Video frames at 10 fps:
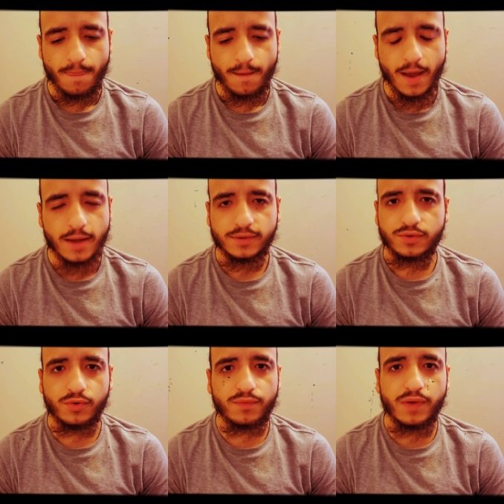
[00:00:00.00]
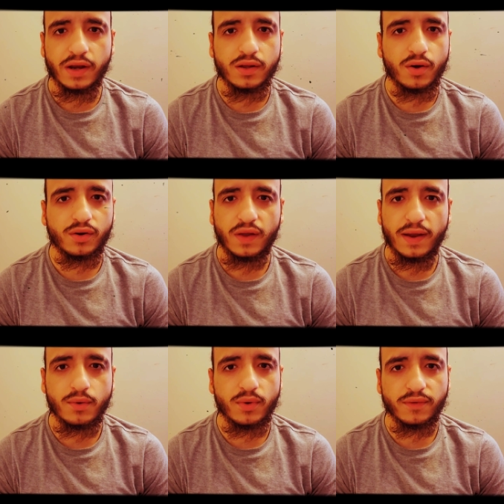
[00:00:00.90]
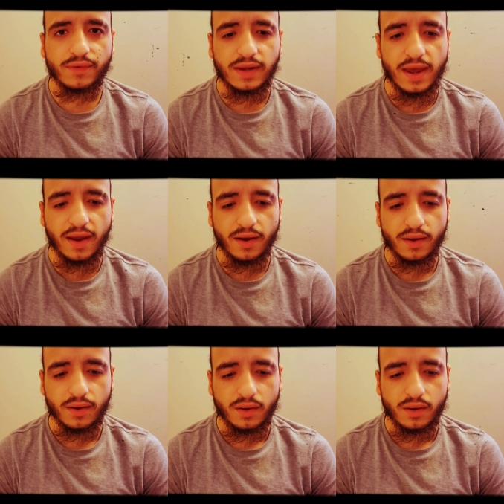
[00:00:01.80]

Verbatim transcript: I had to do the video because I didn't want to forget.